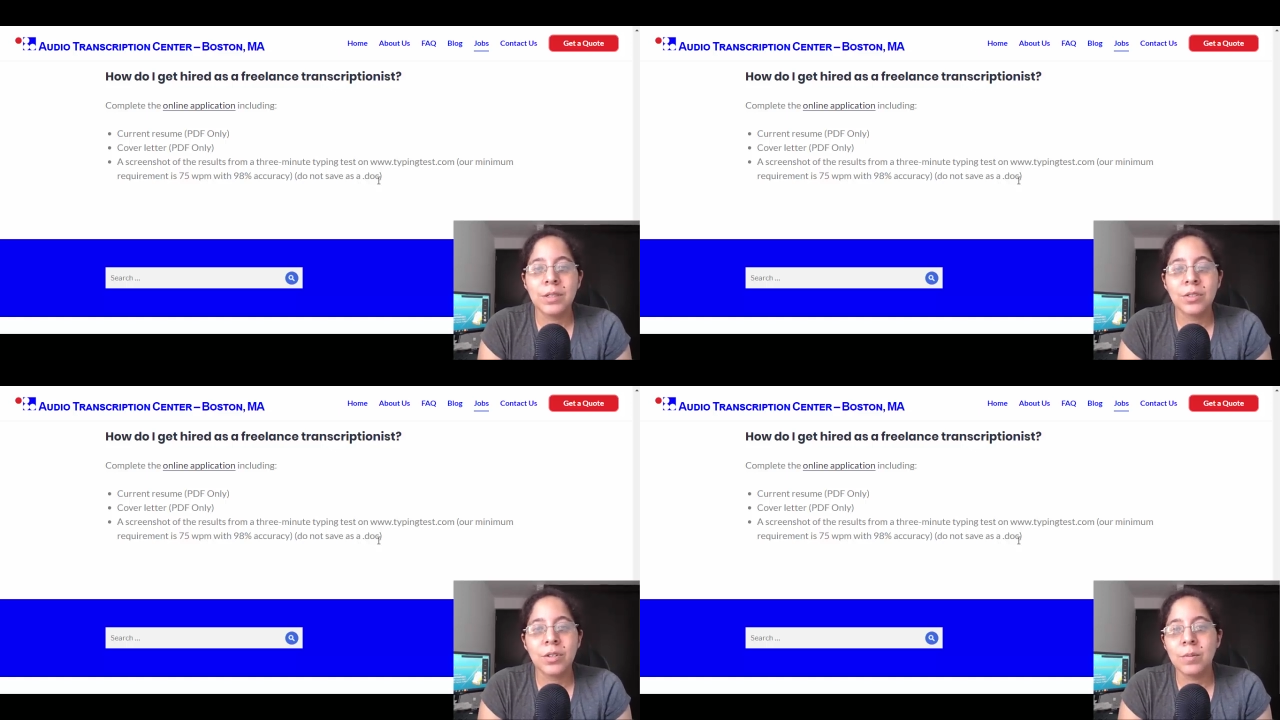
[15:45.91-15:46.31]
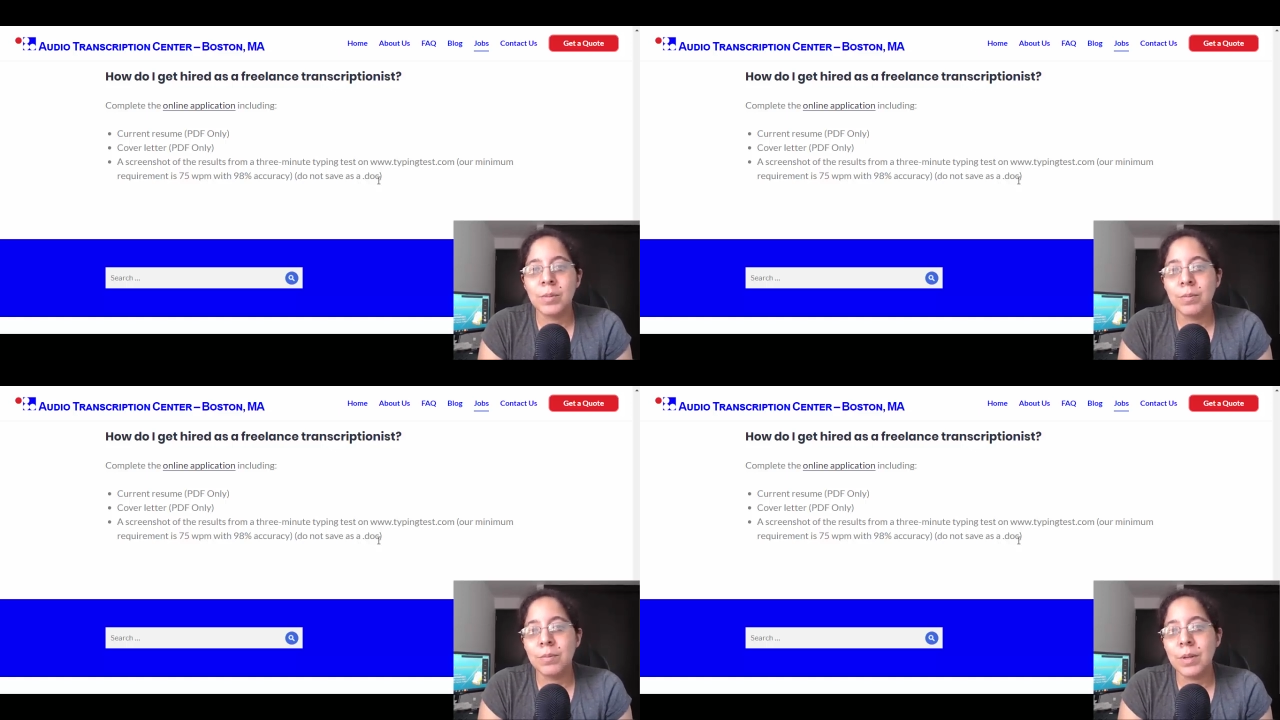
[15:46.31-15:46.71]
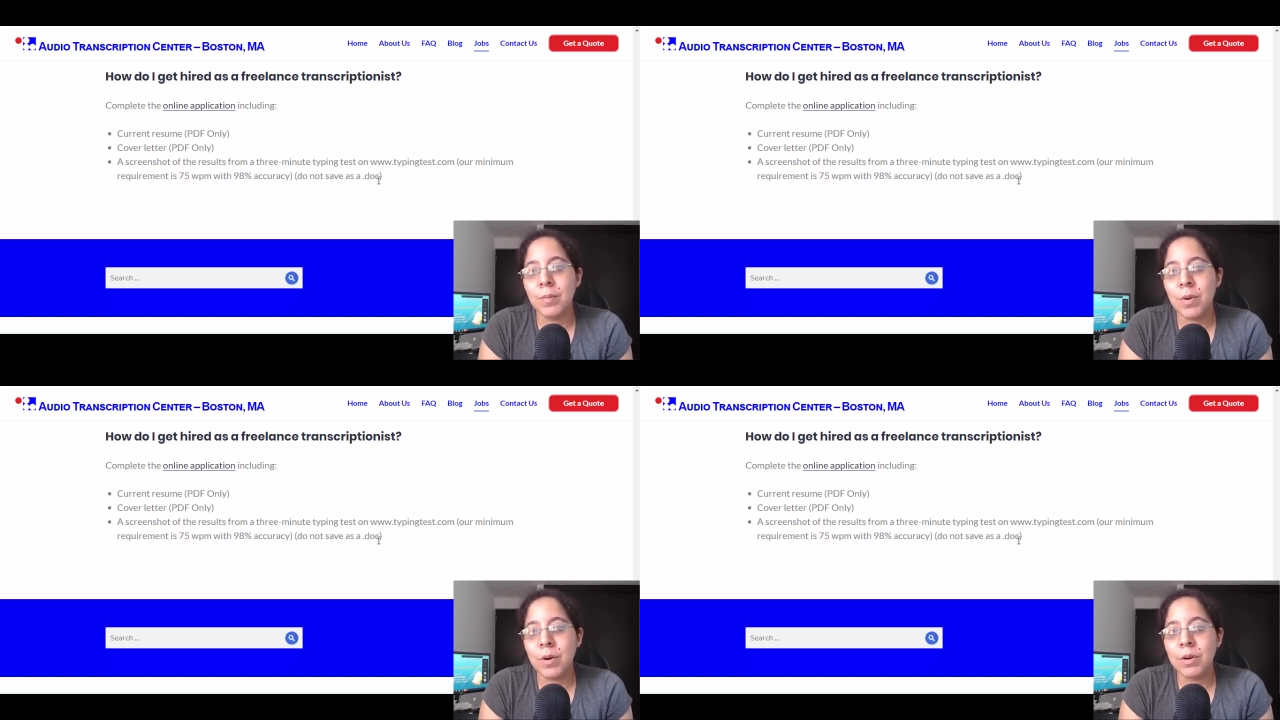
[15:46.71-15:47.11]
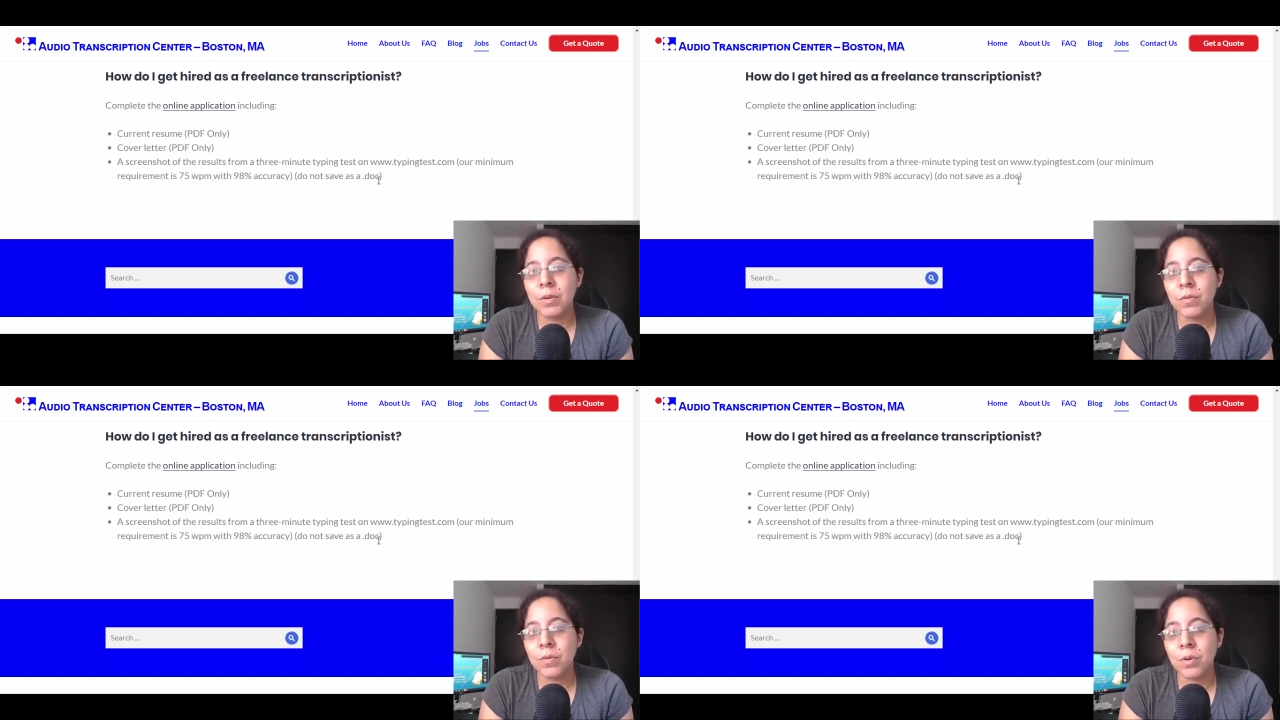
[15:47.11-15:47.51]
That's going to be the
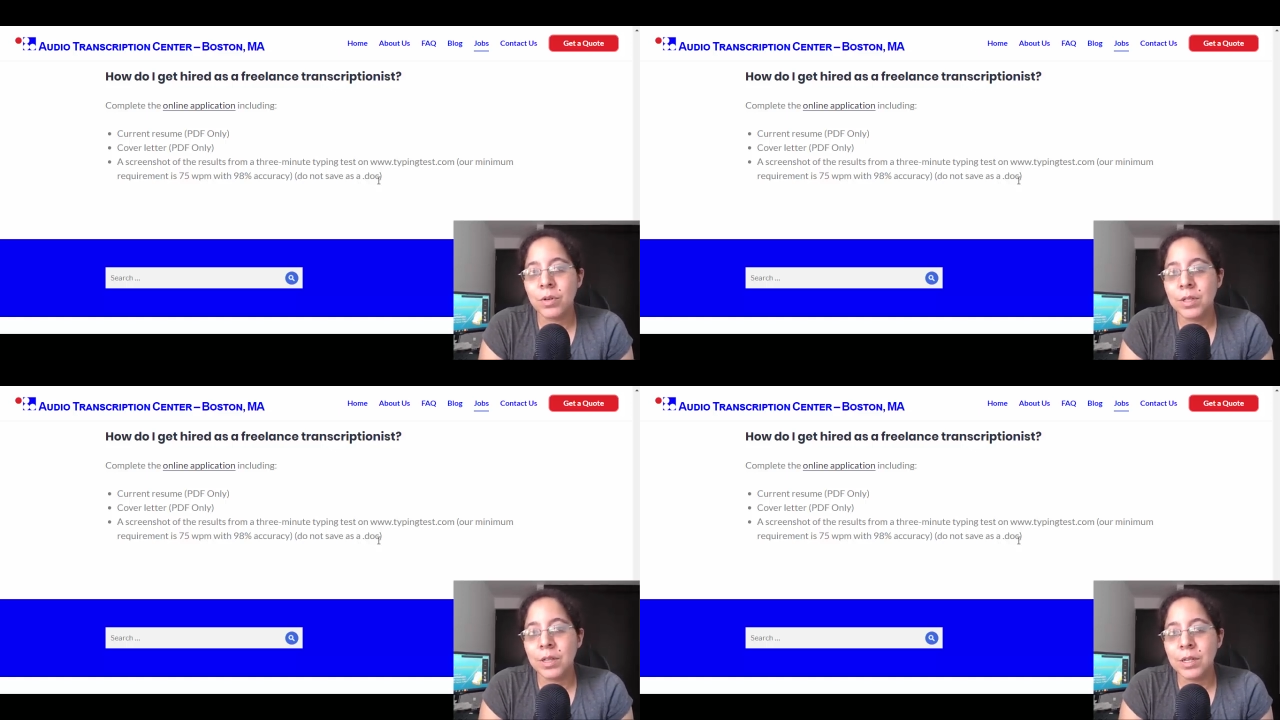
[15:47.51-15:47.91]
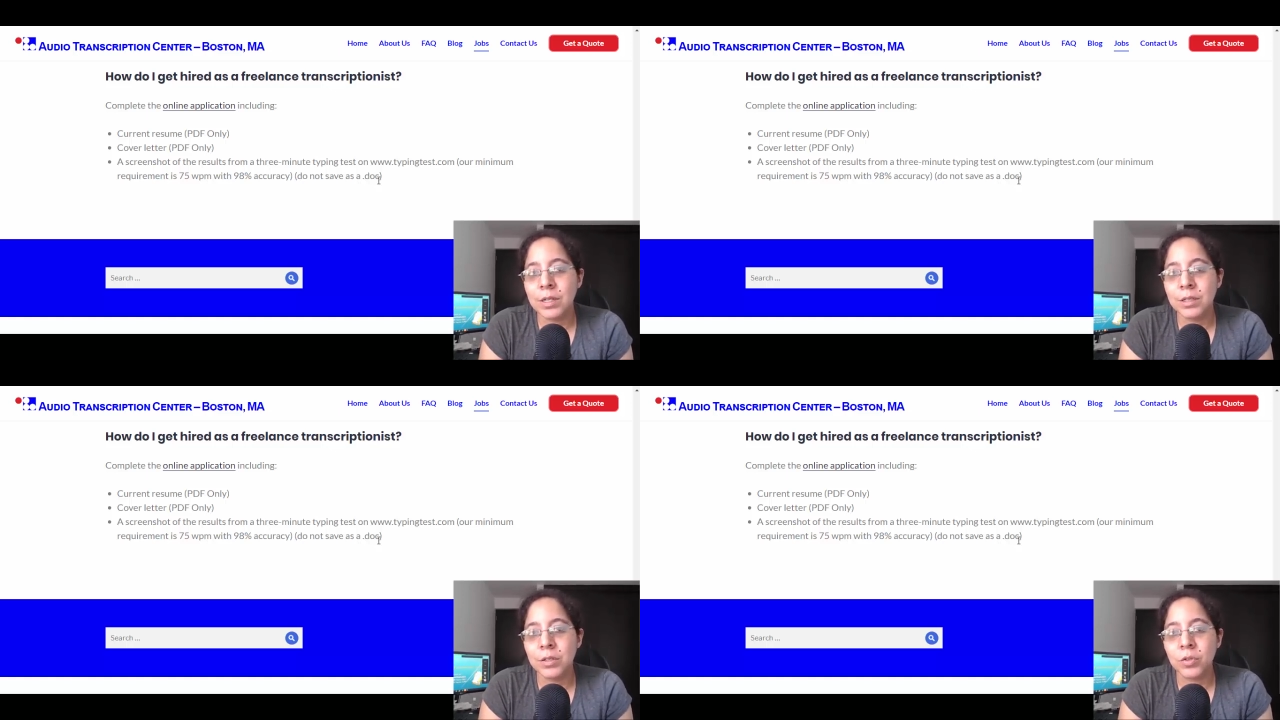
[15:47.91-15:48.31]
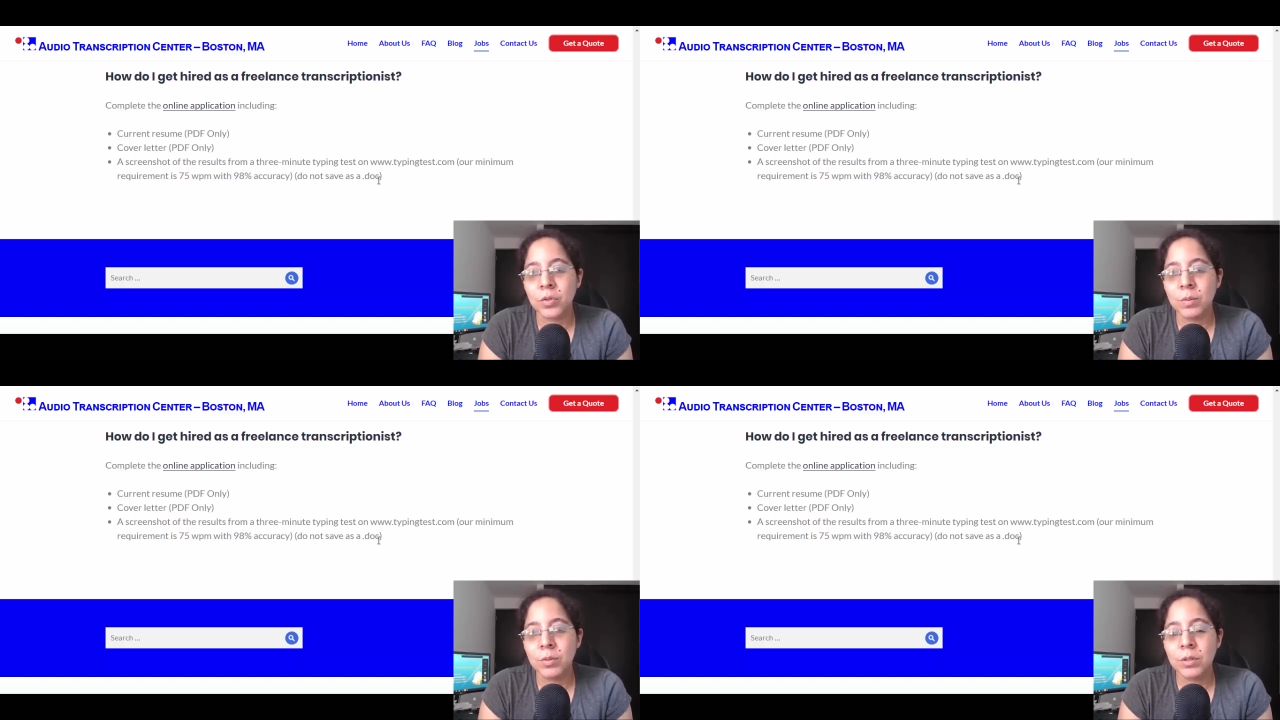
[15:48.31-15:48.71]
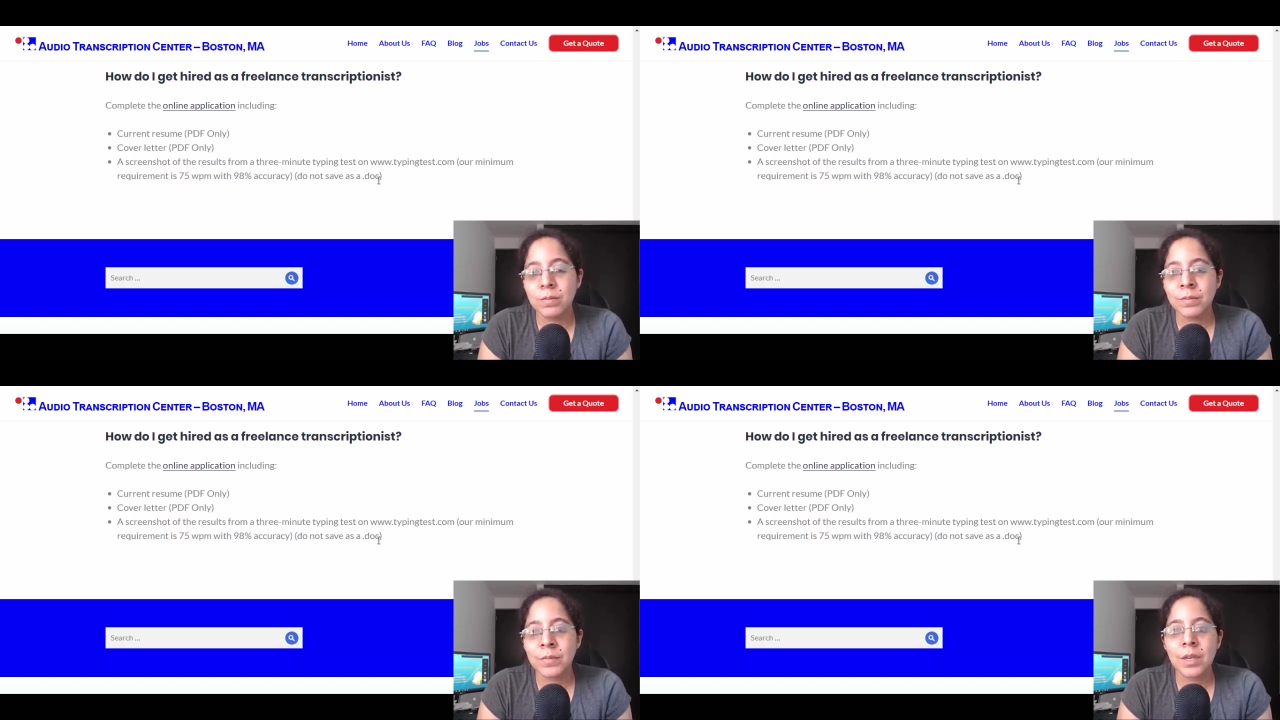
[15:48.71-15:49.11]
very first link in the description